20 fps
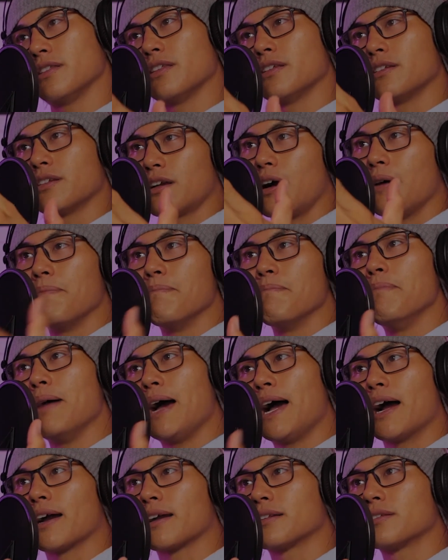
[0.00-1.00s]
and then to come
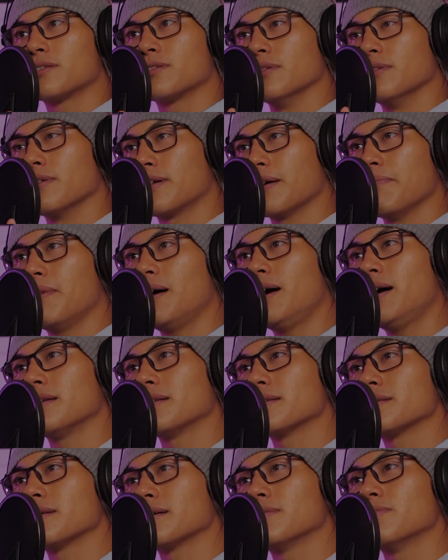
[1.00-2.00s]
back to look at mine,
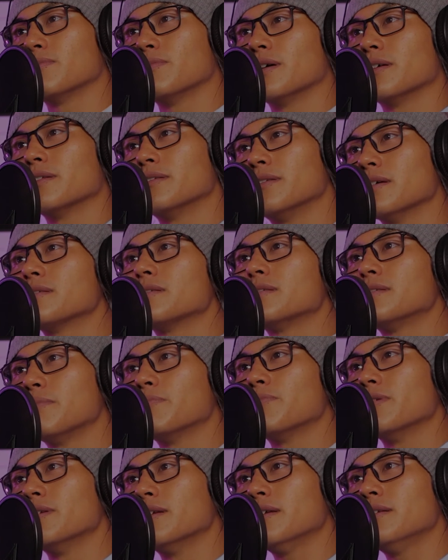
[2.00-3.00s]
it's like, well, it does
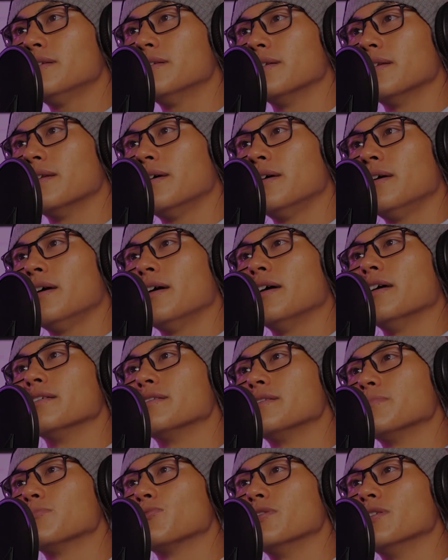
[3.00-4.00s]
seem redundant, and
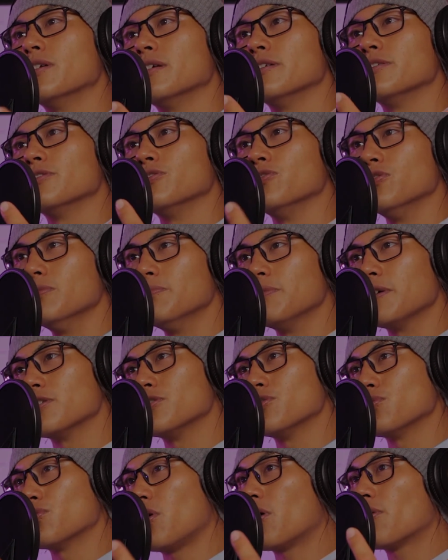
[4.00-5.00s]
it seems redundant to you
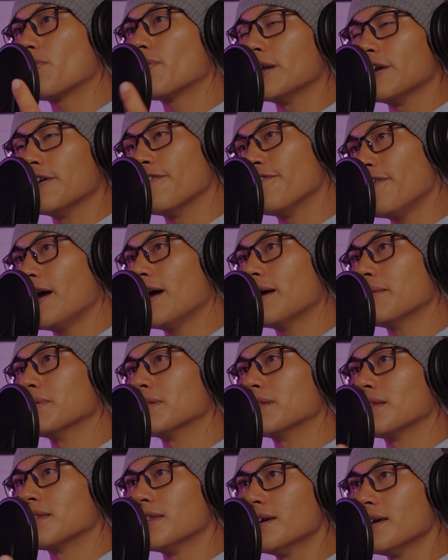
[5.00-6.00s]
because you're already a fan.
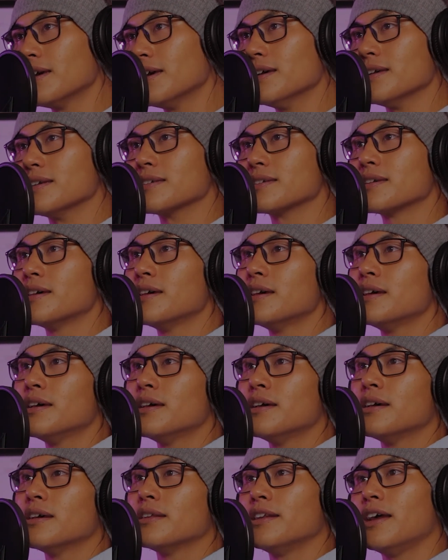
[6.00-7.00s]
But the thing is,
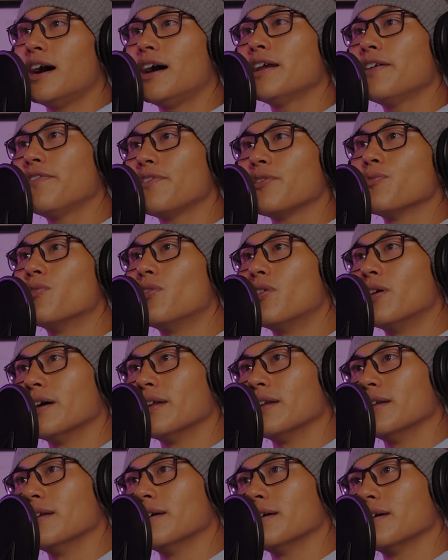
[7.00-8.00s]
not
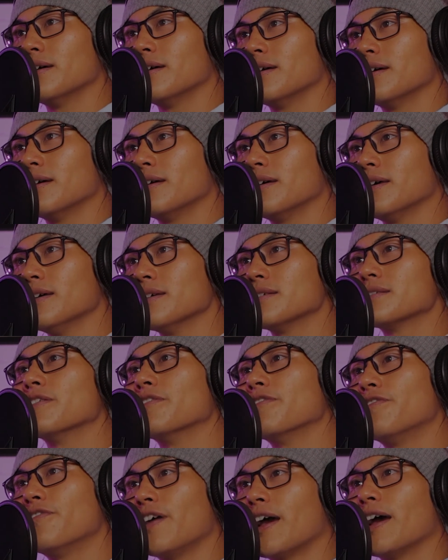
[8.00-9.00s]
everyone is
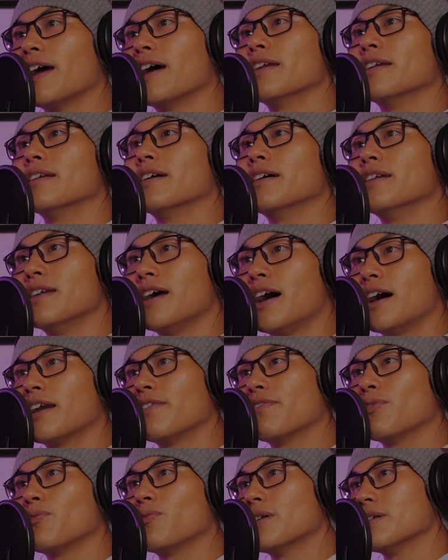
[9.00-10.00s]
a fan, and not
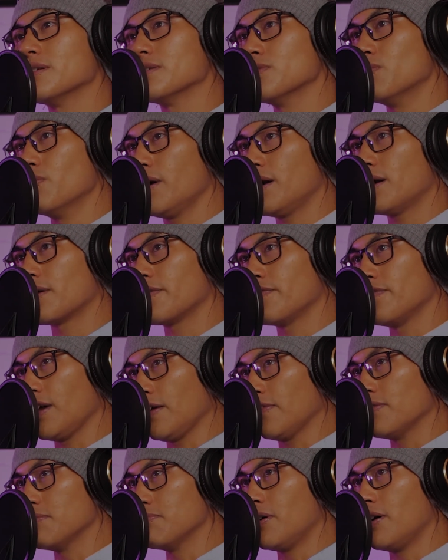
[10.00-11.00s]
everyone is aware of
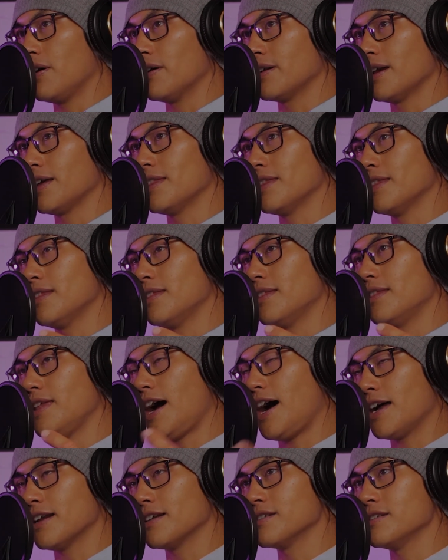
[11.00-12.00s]
David Bond, and
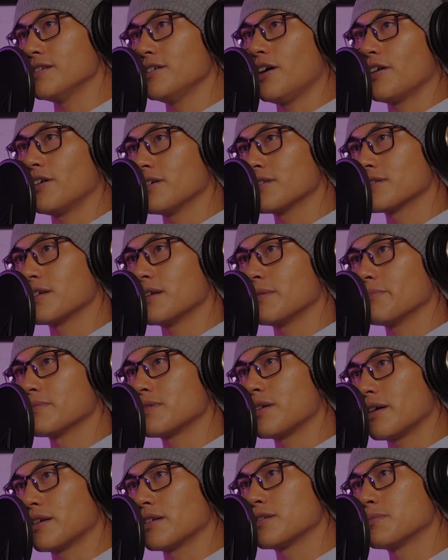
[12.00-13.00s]
that is the audience that I'm
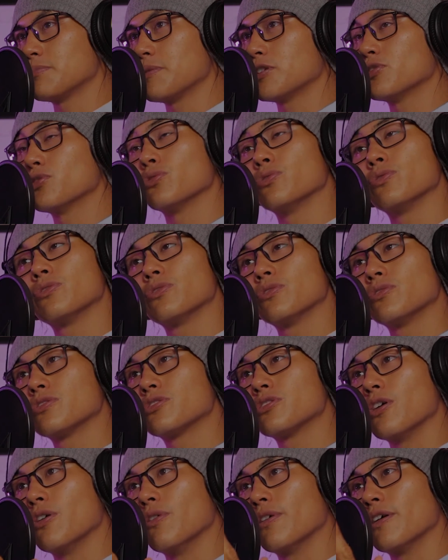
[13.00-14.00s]
trying to speak to.
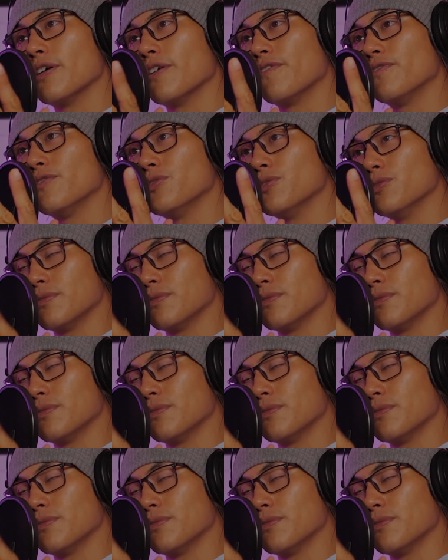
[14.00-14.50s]
So if